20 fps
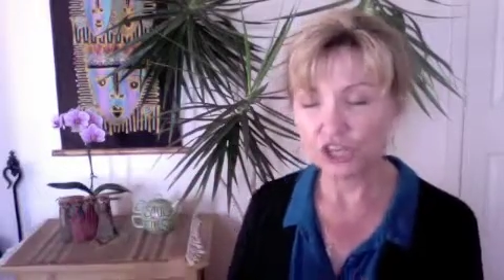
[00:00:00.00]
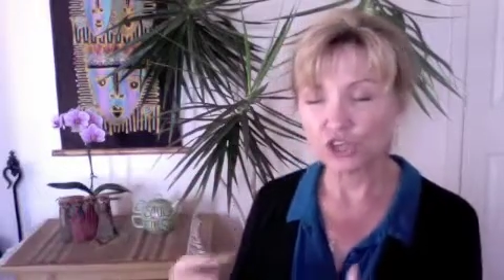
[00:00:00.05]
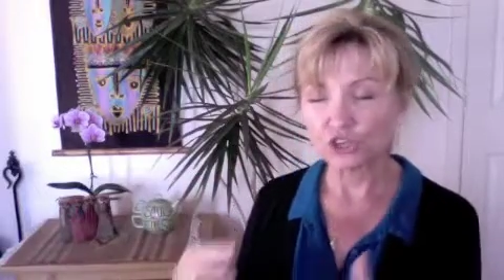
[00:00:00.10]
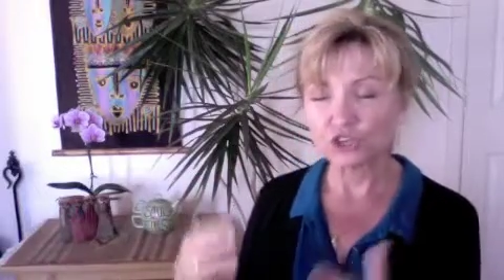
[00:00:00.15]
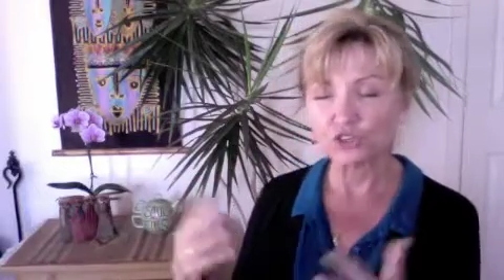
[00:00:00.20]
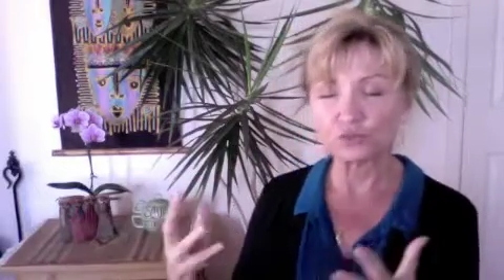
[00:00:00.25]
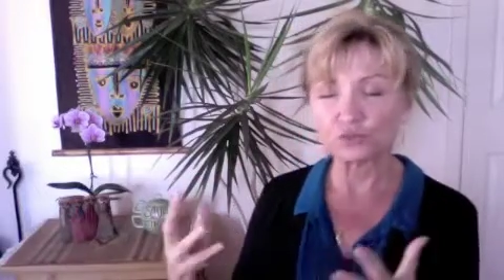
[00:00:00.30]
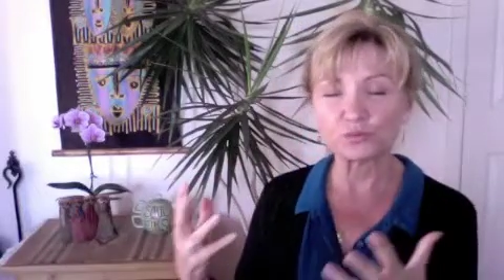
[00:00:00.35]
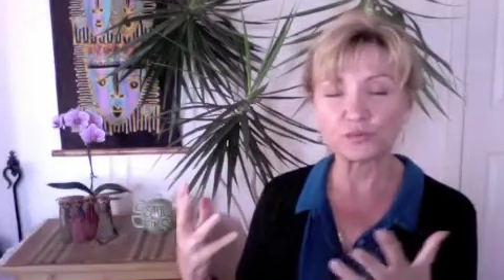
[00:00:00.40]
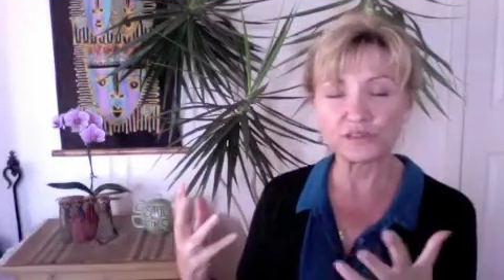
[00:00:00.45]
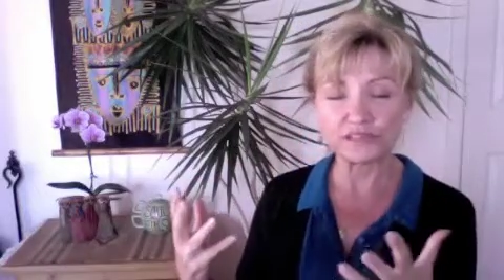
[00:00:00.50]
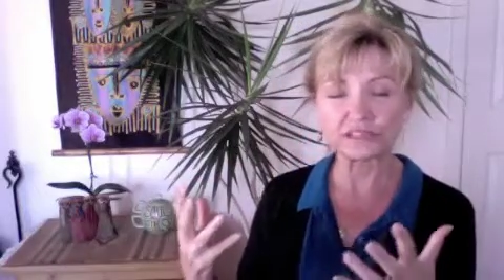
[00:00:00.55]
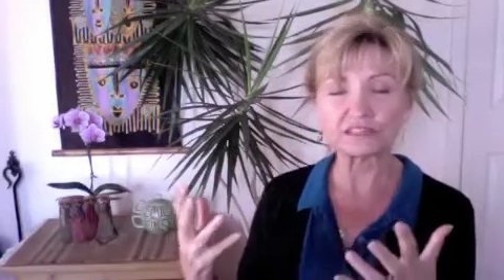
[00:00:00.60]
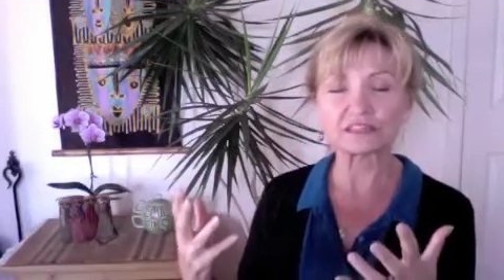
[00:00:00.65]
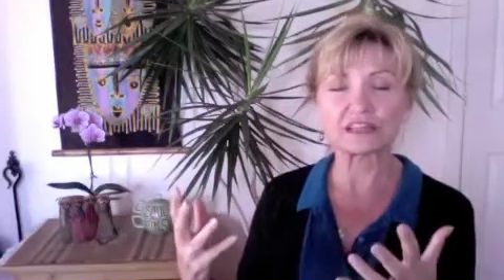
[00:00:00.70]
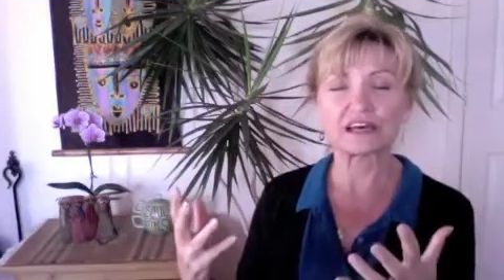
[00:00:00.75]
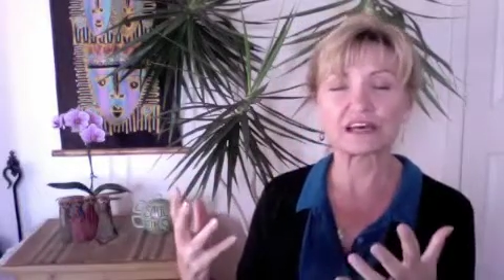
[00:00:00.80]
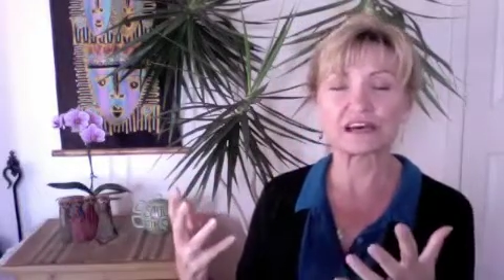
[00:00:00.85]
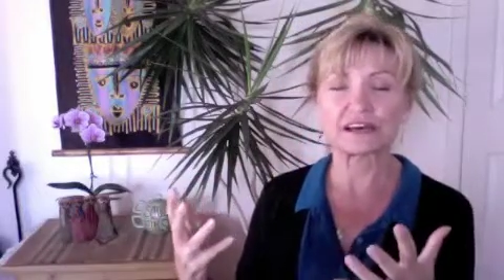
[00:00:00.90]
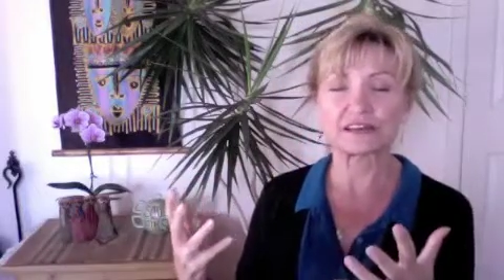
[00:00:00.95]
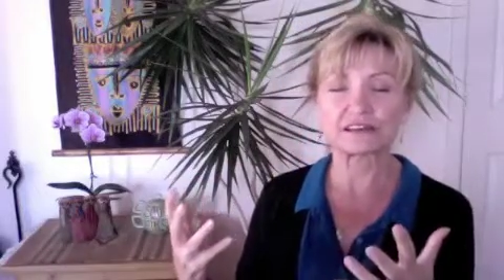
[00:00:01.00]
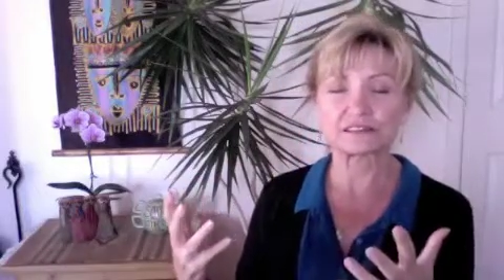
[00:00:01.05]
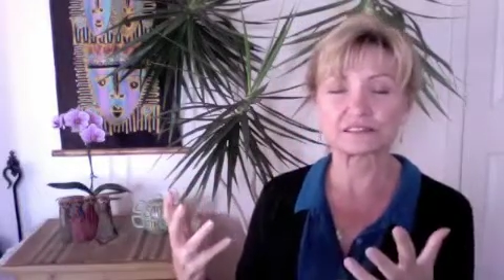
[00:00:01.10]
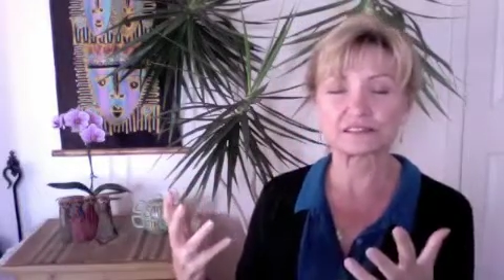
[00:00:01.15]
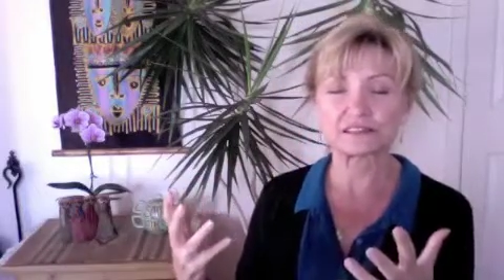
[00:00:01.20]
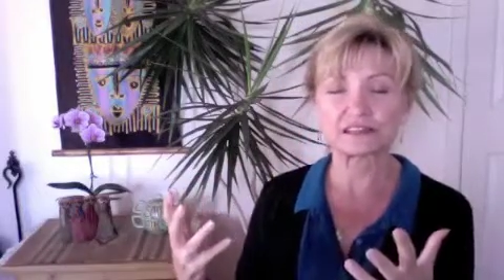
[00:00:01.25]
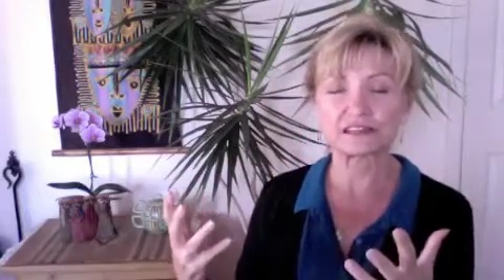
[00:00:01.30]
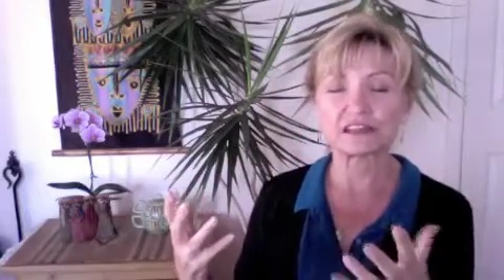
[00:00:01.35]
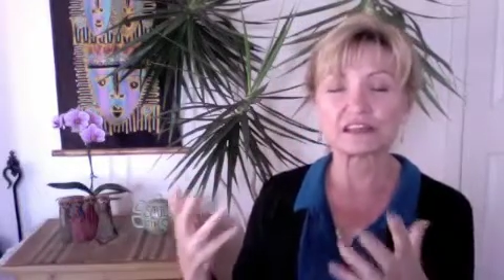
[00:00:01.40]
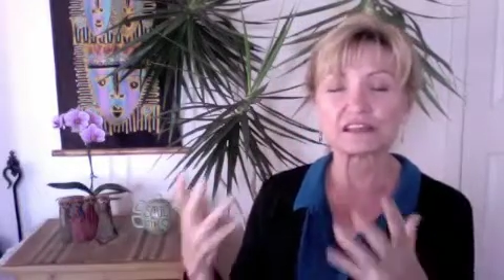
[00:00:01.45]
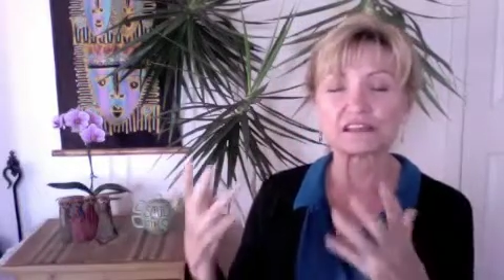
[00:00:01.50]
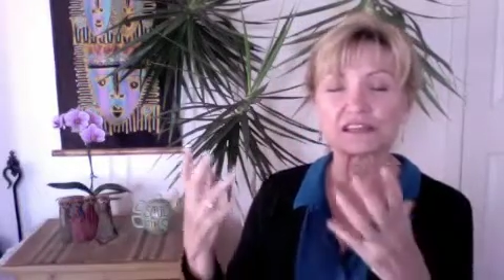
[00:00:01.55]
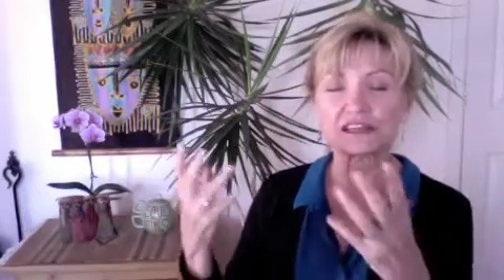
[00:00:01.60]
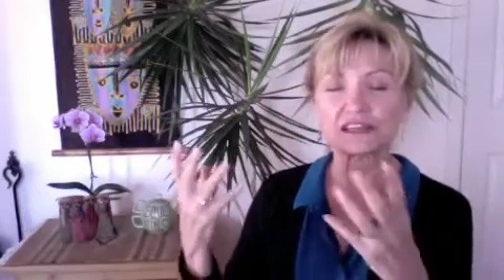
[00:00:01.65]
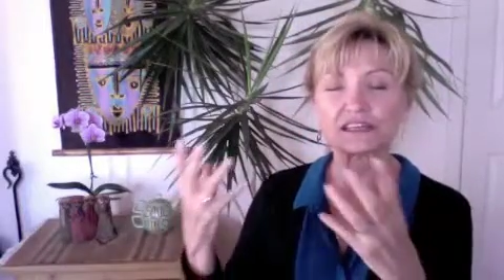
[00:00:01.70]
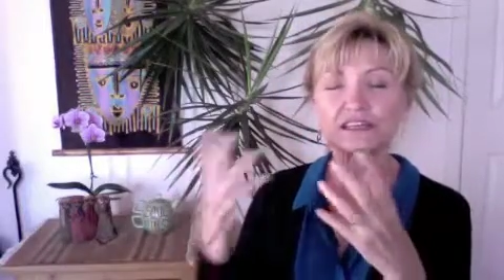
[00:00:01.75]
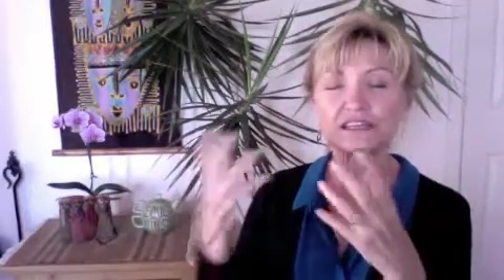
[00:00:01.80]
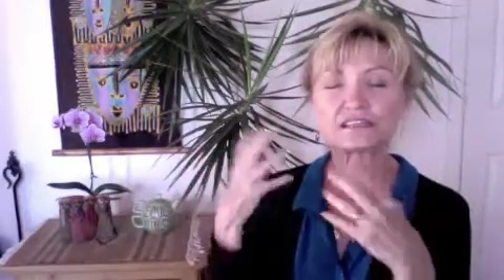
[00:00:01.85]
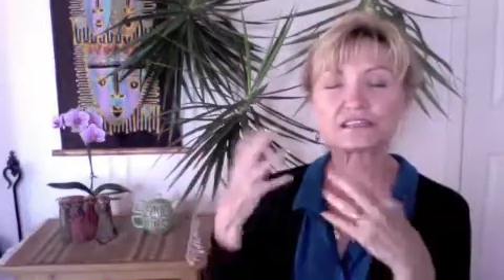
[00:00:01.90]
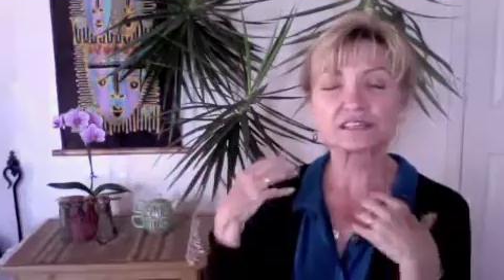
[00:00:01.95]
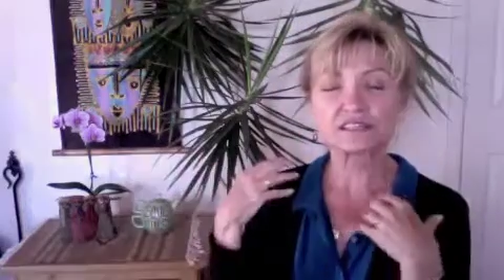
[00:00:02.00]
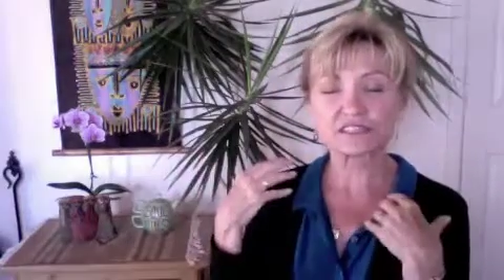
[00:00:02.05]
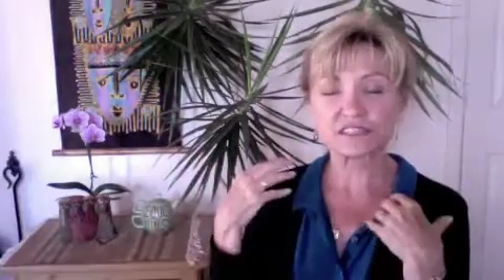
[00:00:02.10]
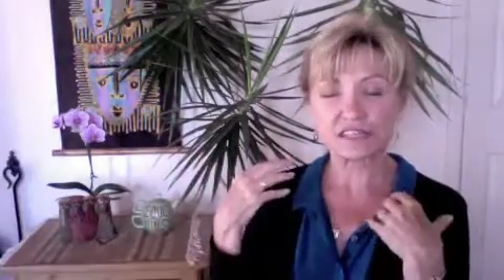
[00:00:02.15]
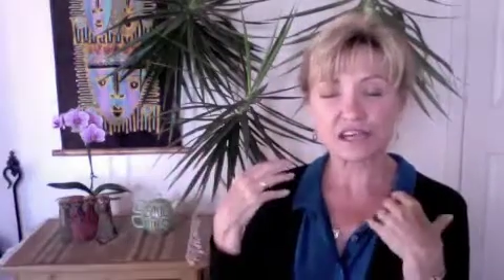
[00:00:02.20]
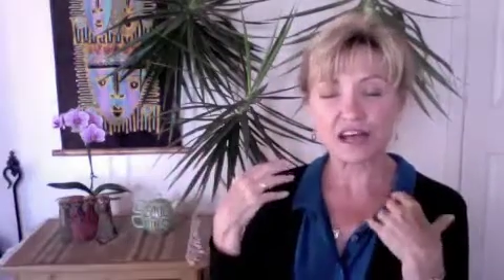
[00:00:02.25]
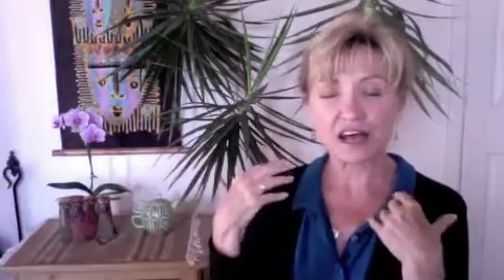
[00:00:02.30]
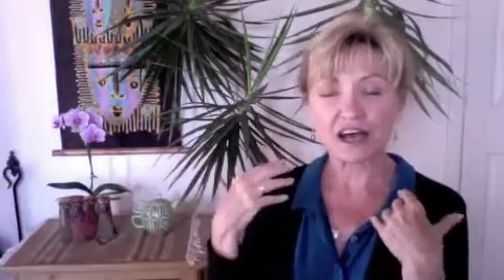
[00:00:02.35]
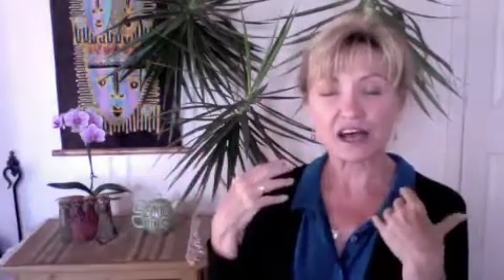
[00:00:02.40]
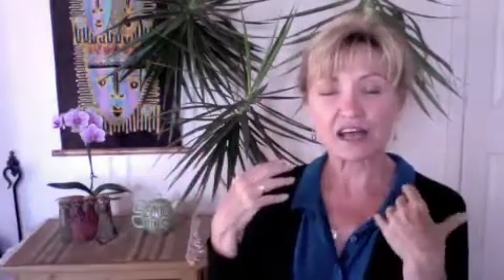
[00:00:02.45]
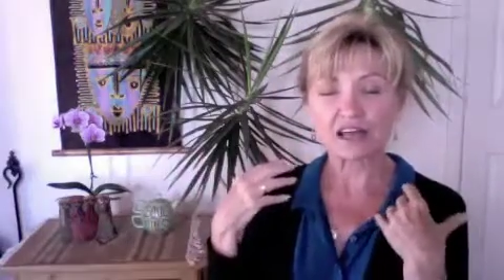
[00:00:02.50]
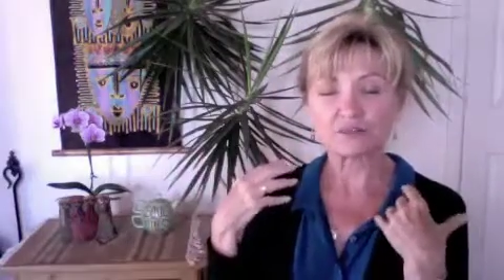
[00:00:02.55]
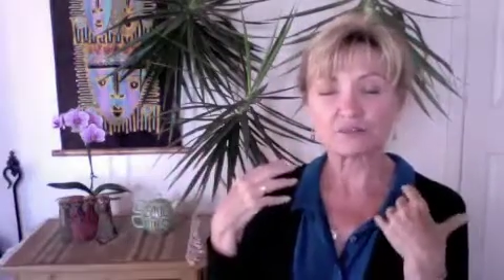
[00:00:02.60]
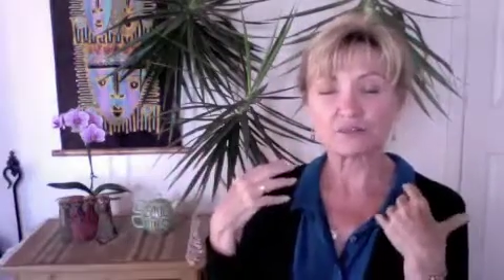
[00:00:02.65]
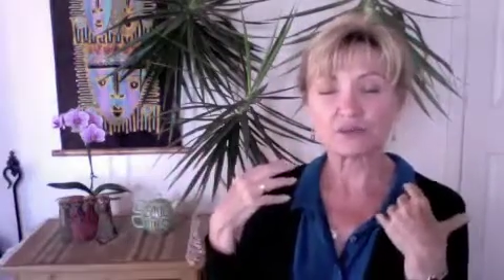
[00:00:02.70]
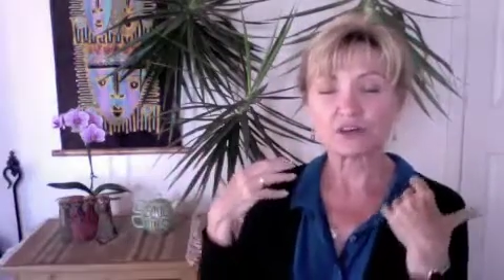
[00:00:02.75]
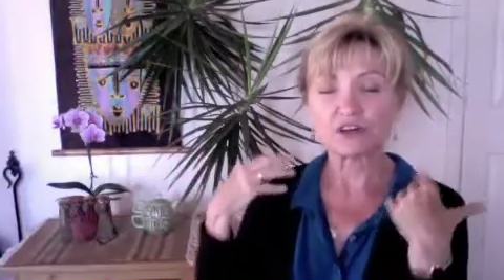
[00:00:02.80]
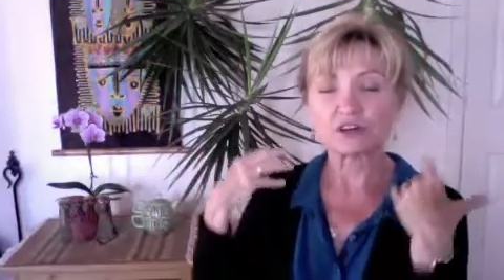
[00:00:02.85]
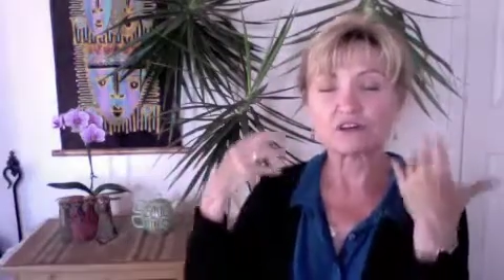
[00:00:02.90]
you realize that it is time